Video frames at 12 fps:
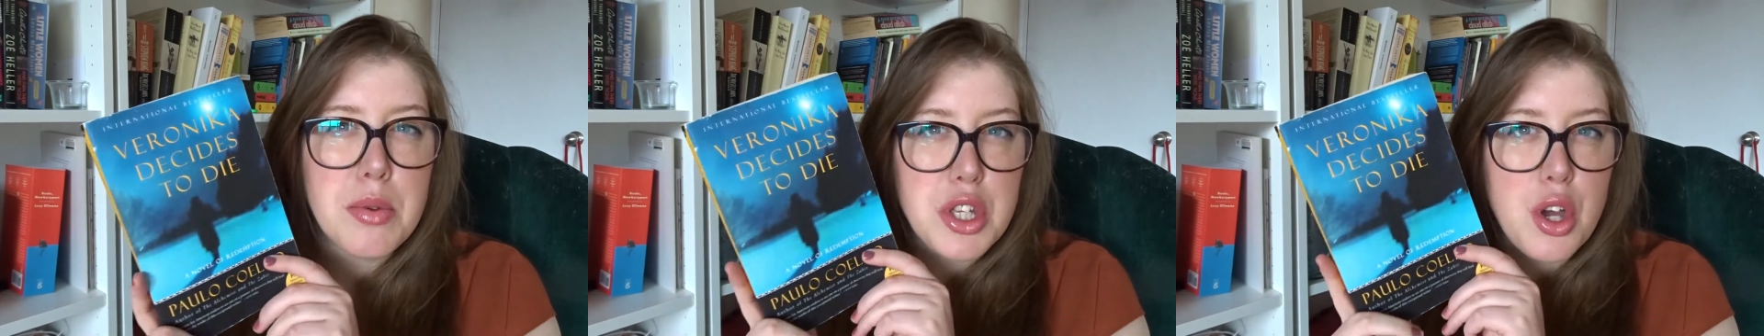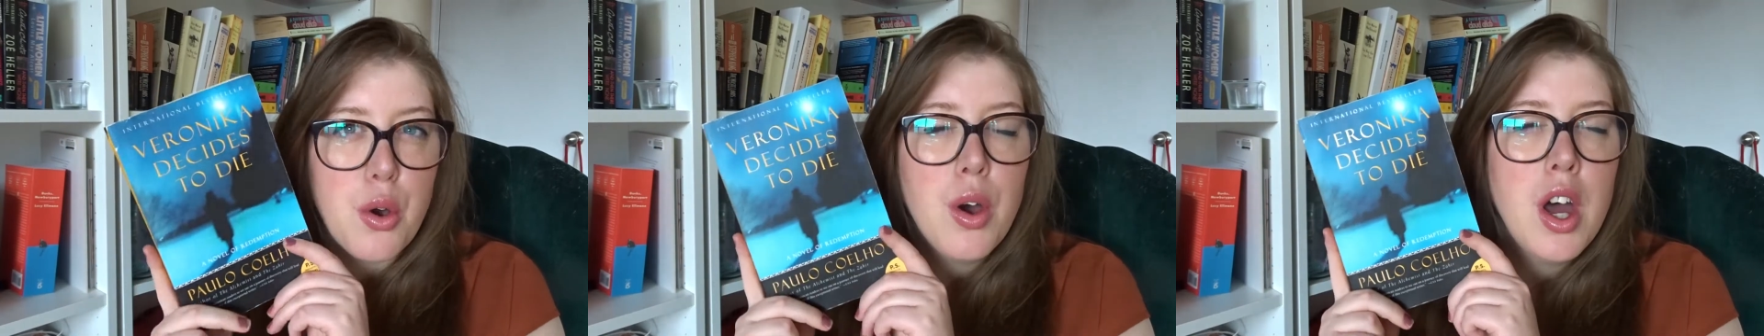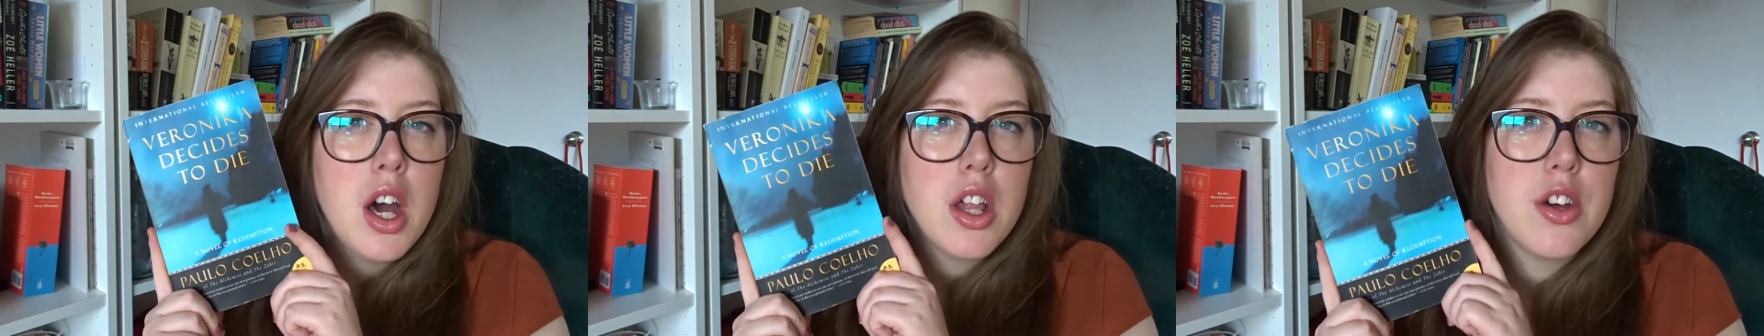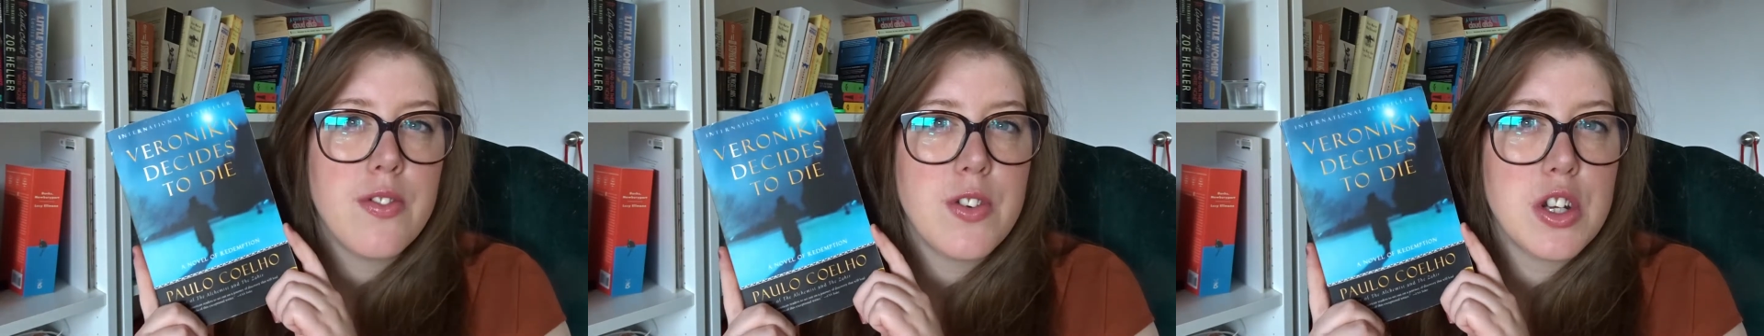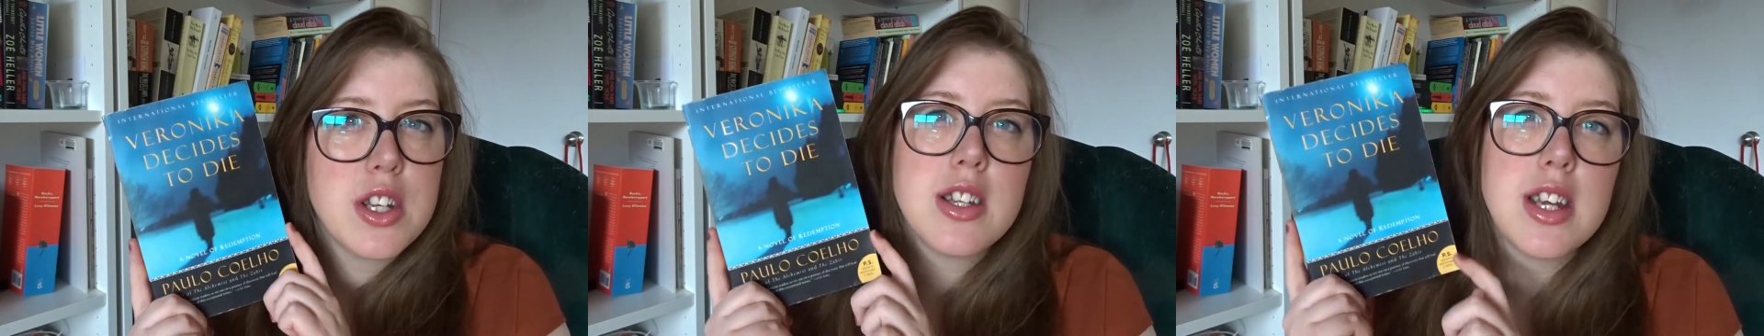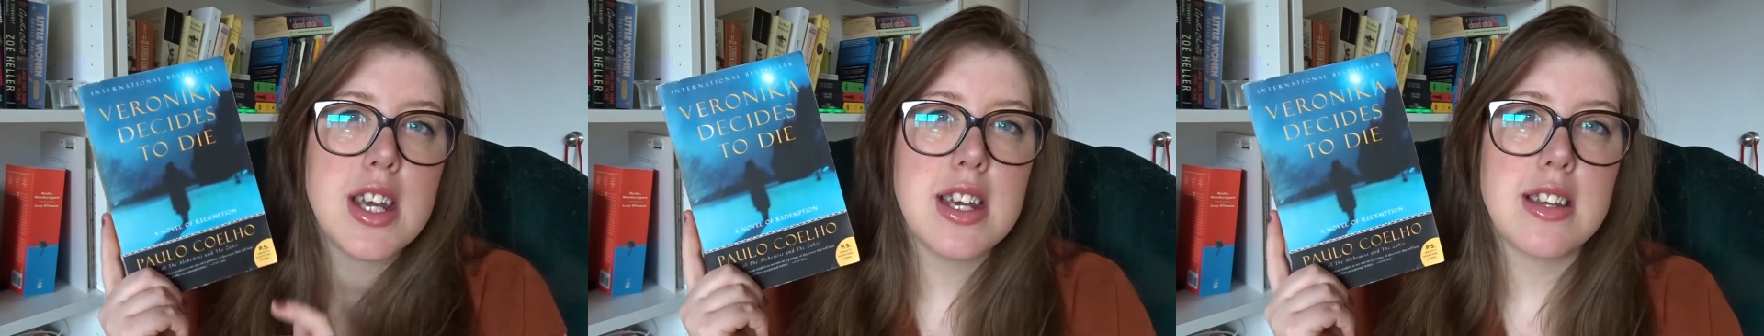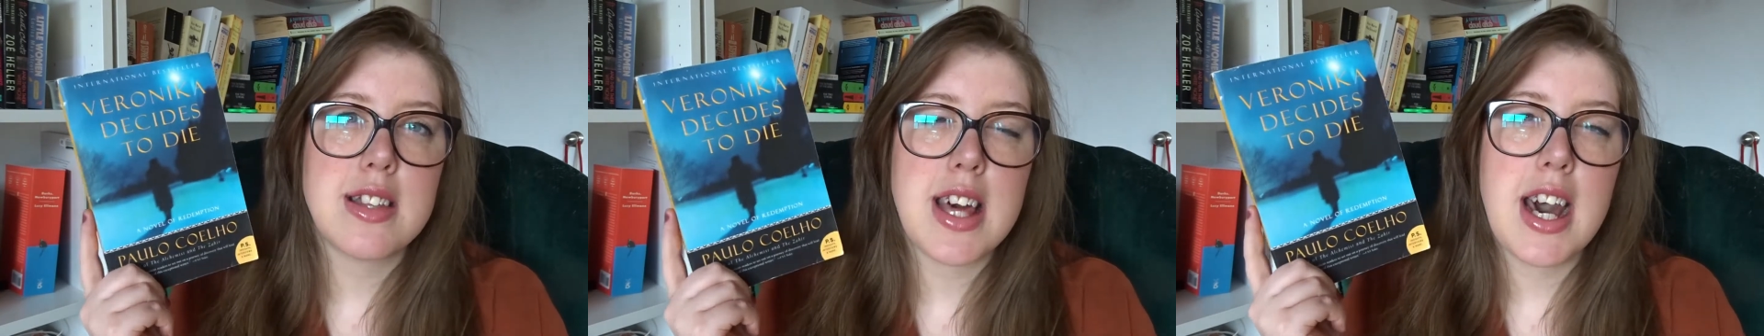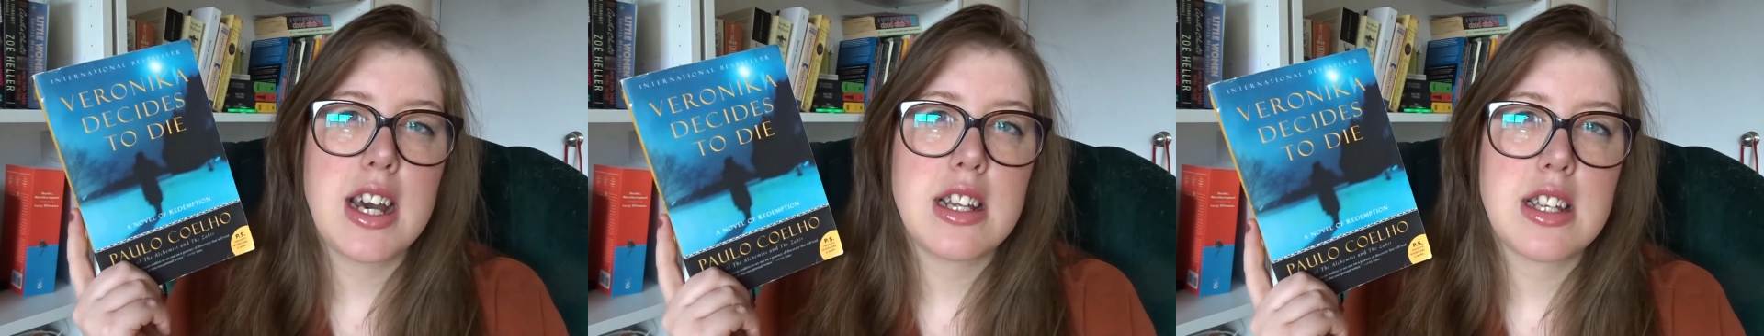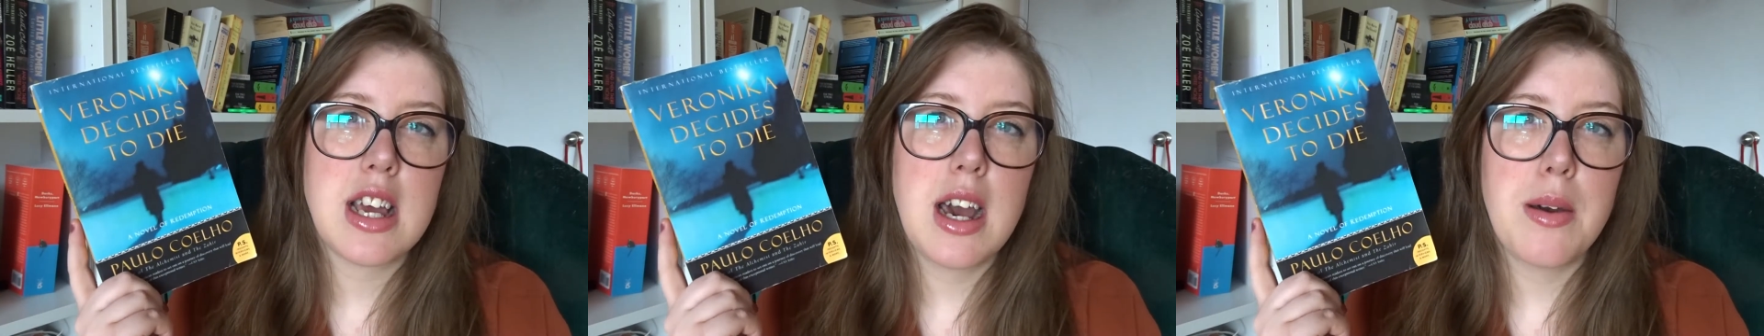So the first is that